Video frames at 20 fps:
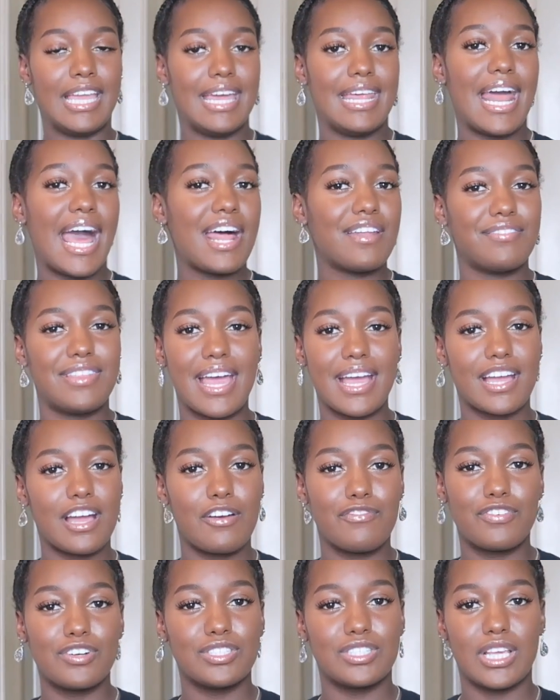get out of that
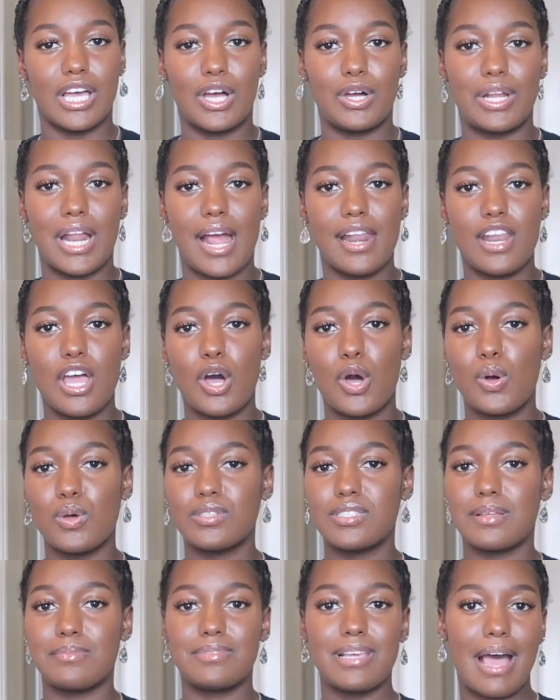comfort zone. I
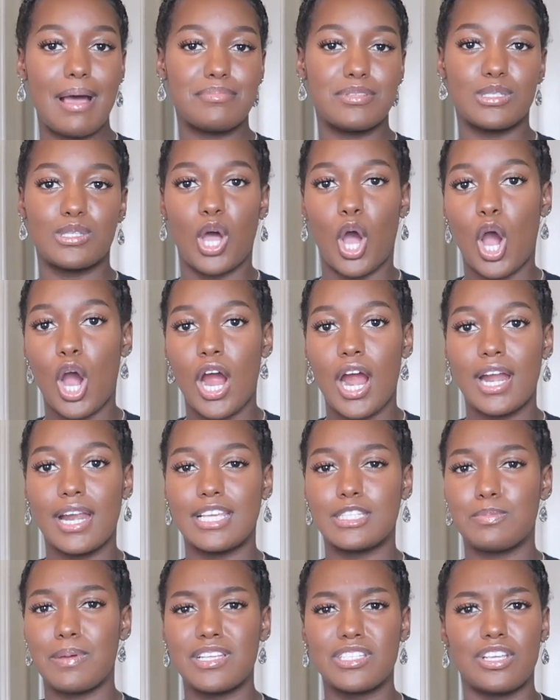know sometimes it's hard,
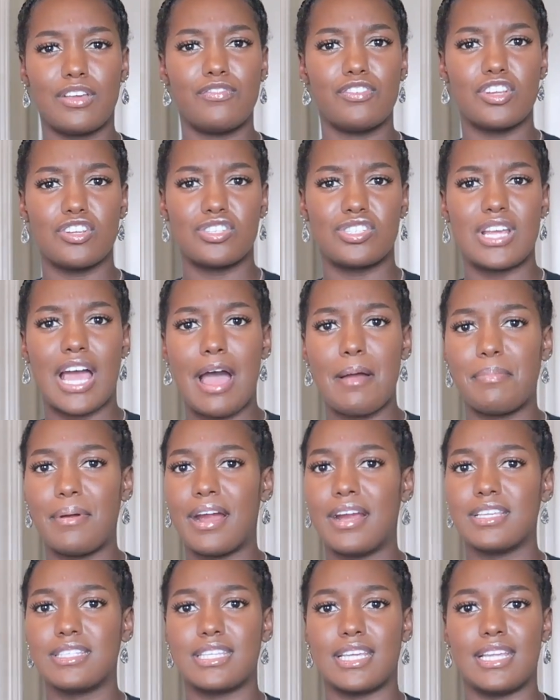especially if you're a shy
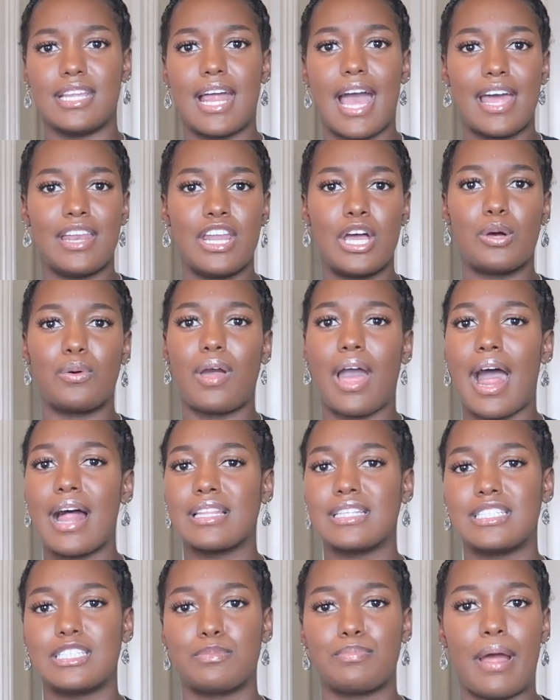person. I know
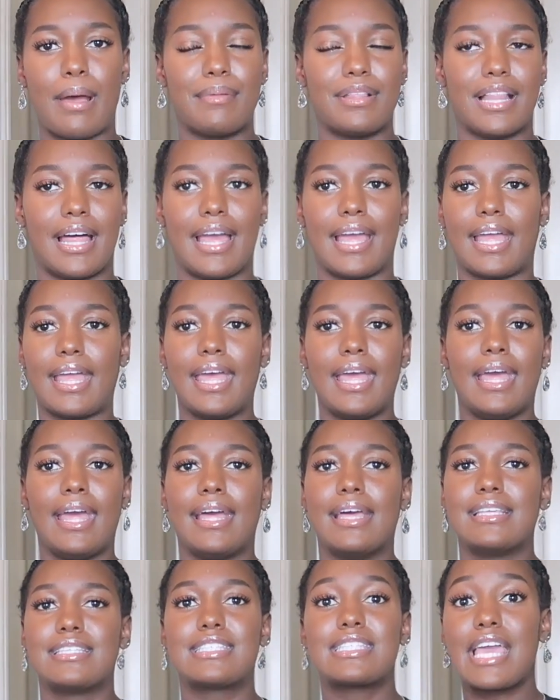college is probably like
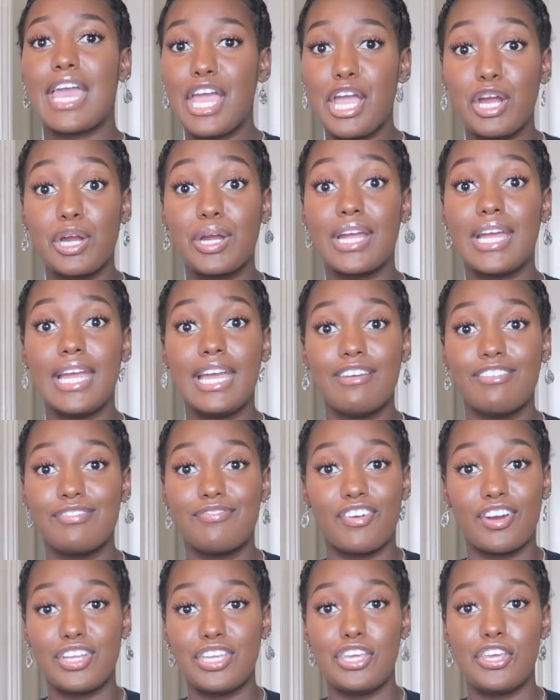scary
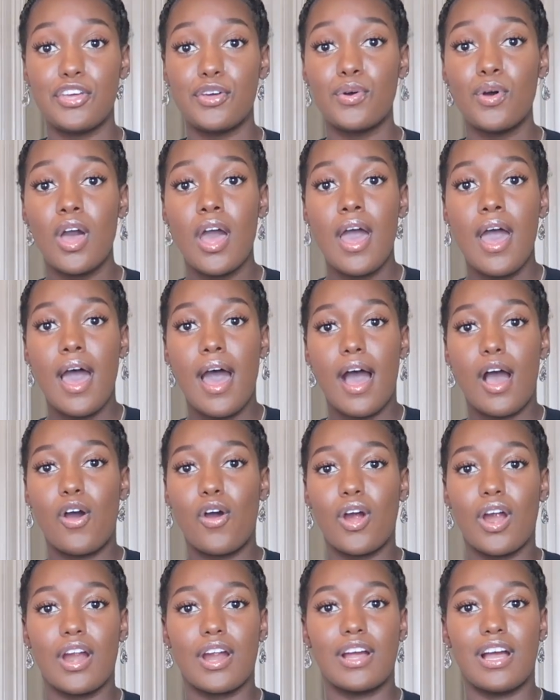for you,
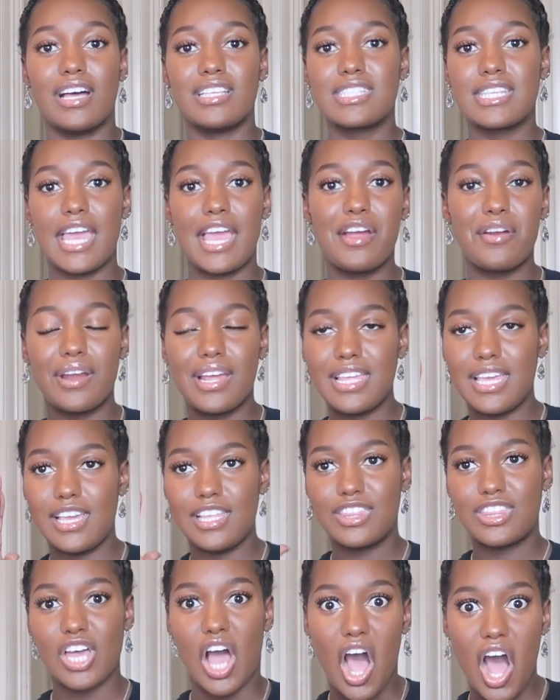or a scary
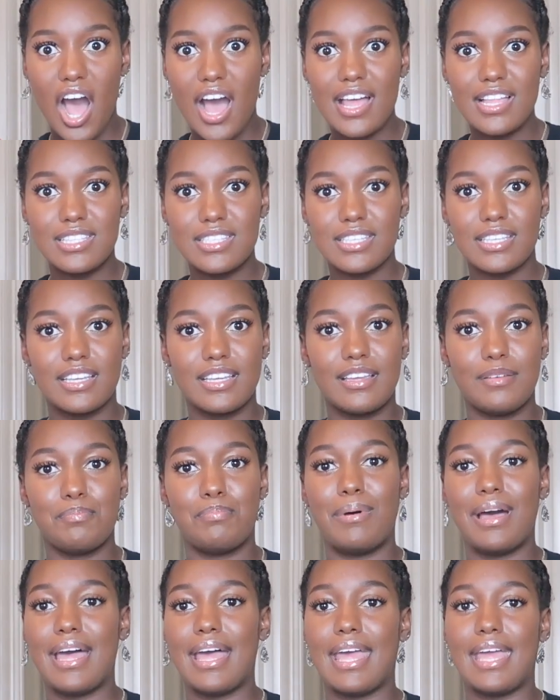thought,
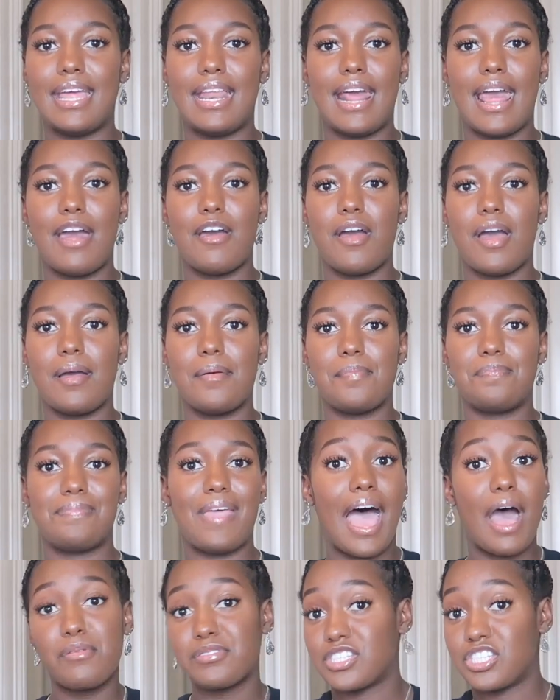but
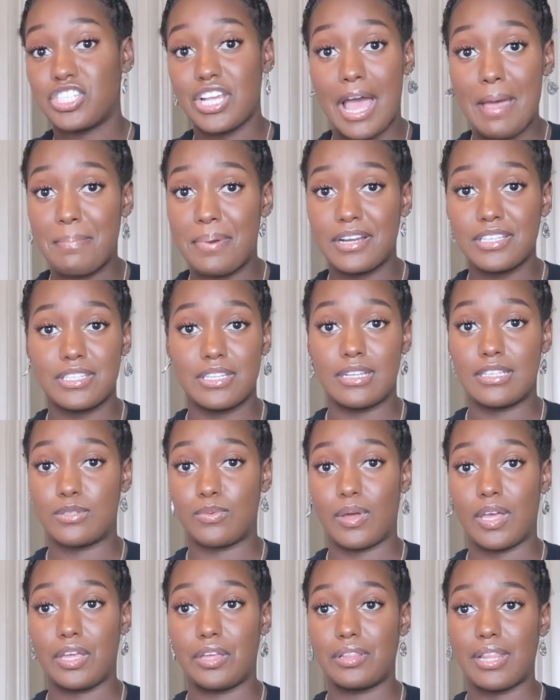I was a shy person as
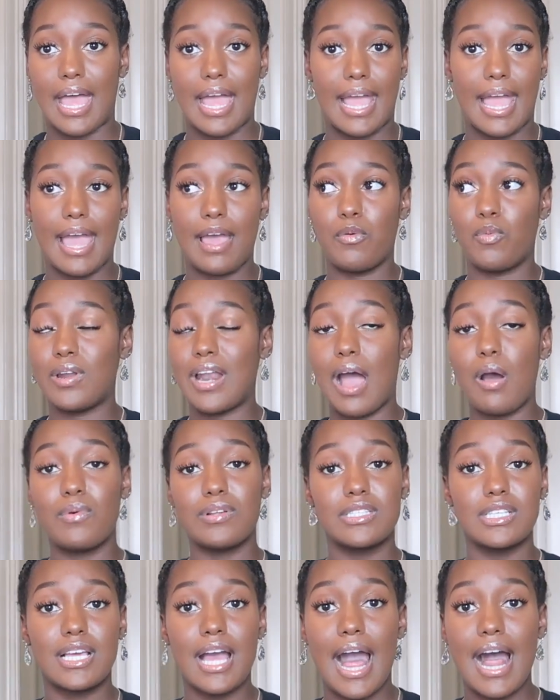well. Like when I
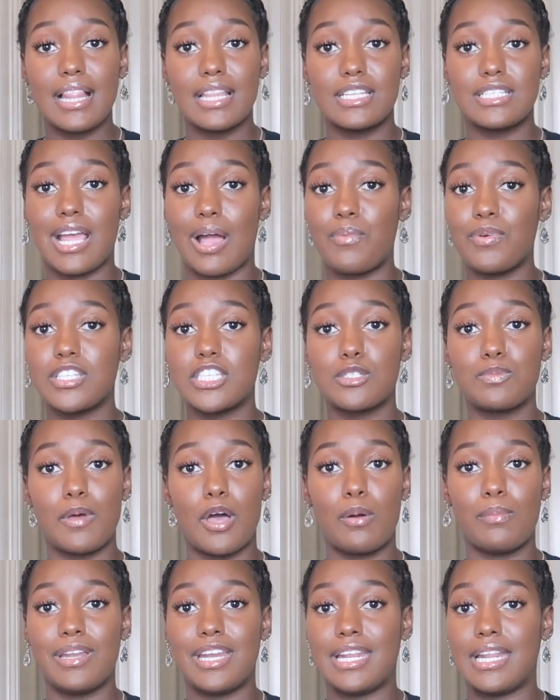went to college, I went to
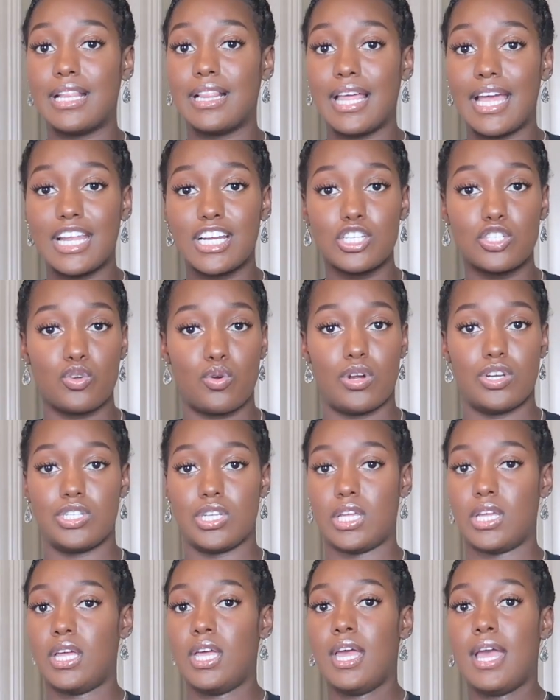Spelman in Atlanta,
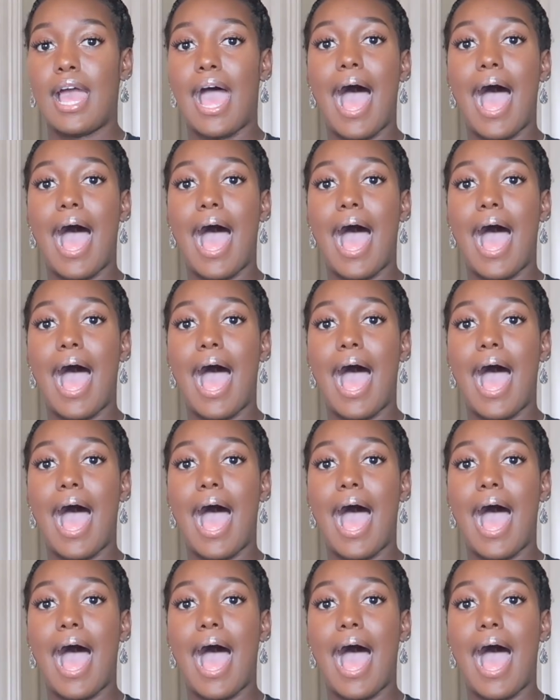Georgia.